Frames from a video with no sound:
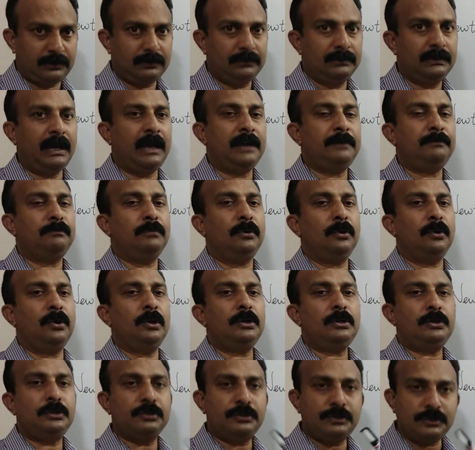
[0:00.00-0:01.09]
that ball
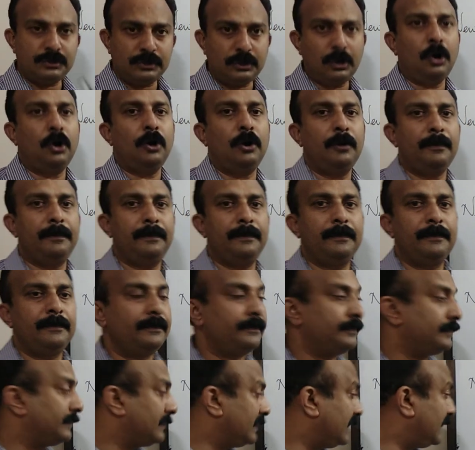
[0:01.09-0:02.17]
to
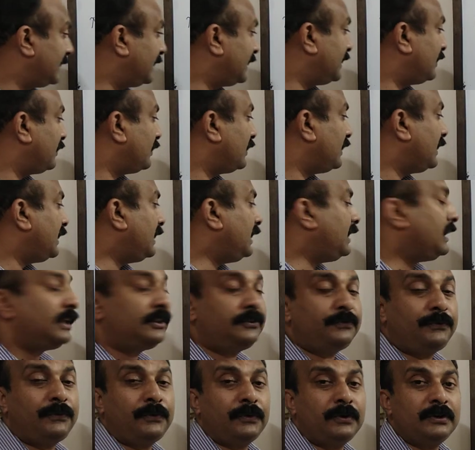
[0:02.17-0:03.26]
stop,
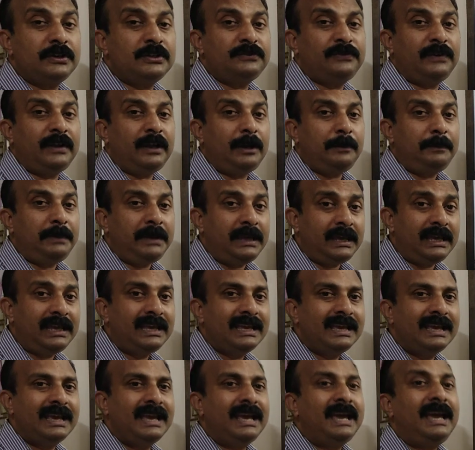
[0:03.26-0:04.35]
less force will
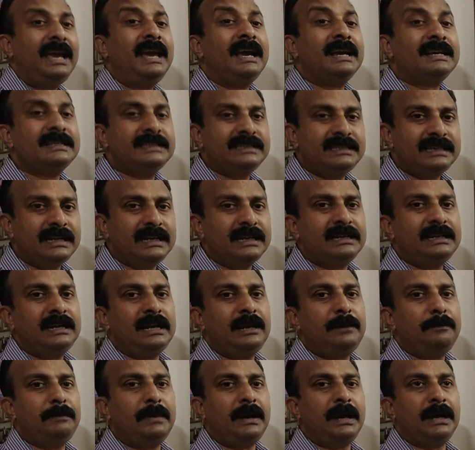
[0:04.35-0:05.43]
be
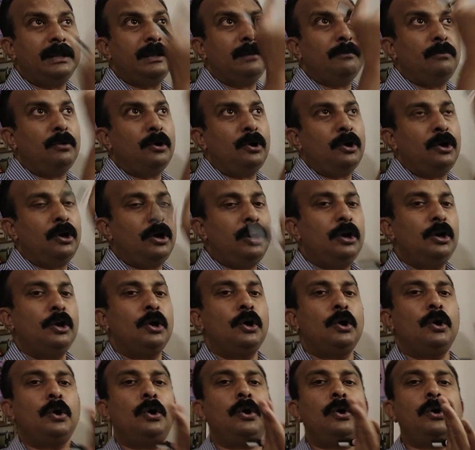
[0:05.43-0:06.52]
exerted by the
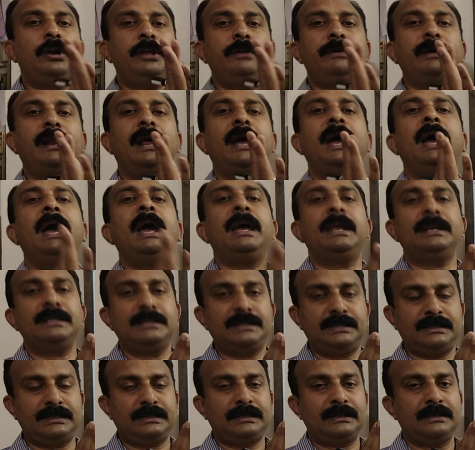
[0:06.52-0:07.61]
ball on your
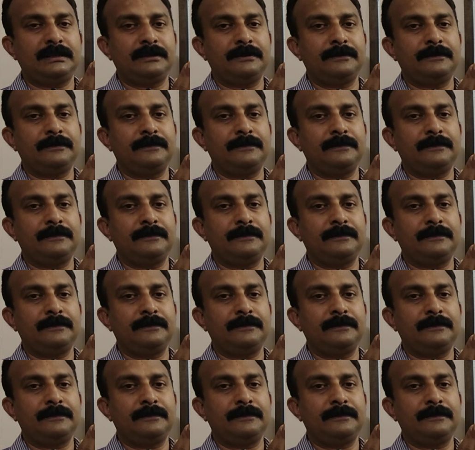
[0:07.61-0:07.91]
hands.